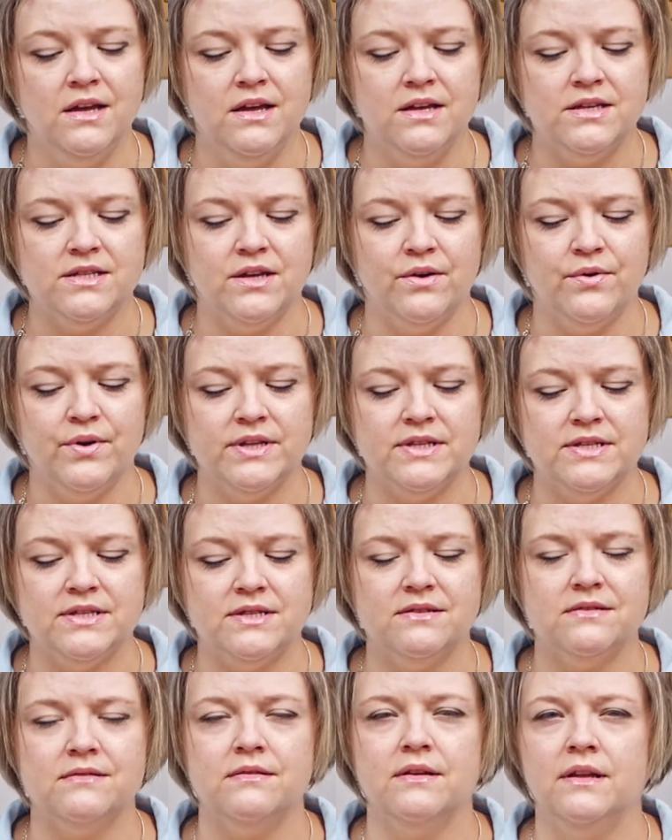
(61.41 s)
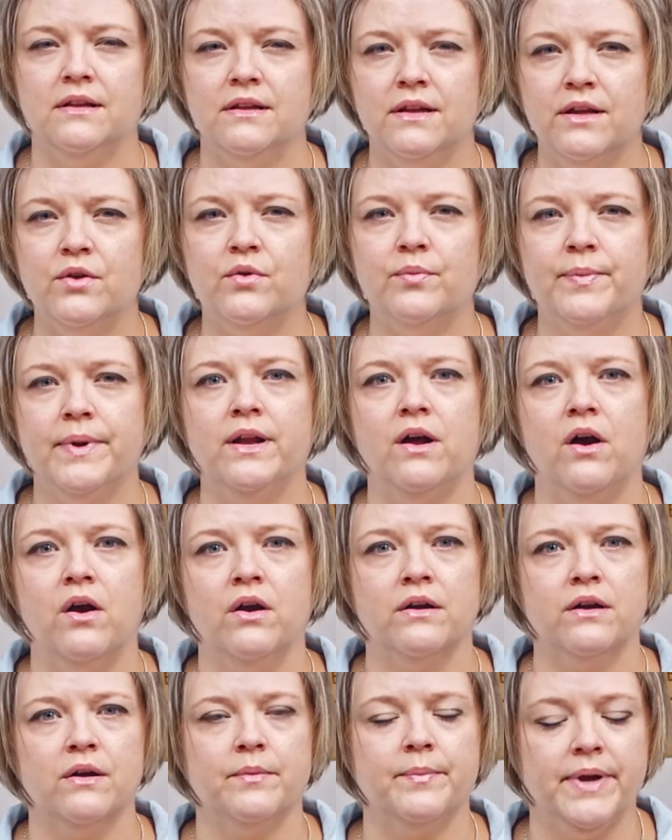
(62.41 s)
so it's a little bit
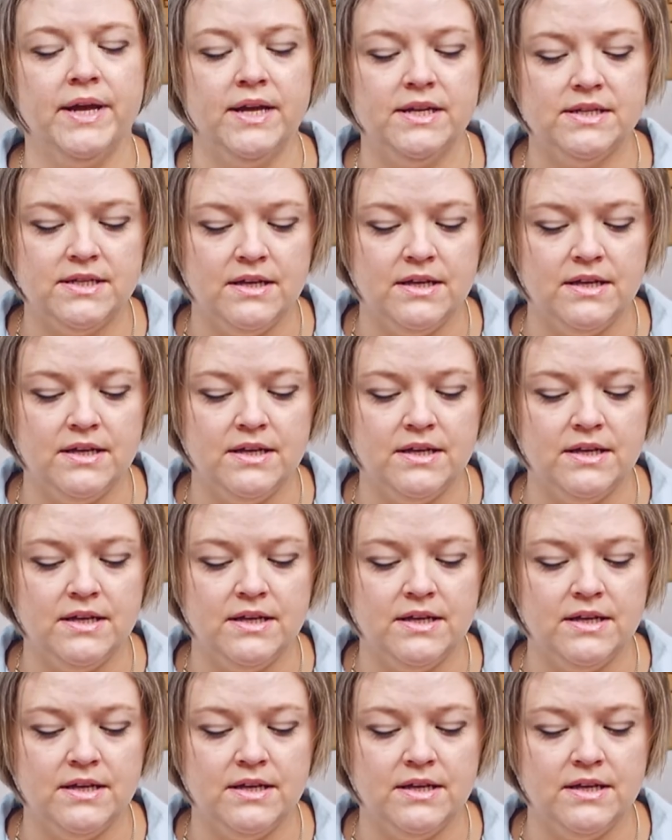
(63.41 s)
harder, but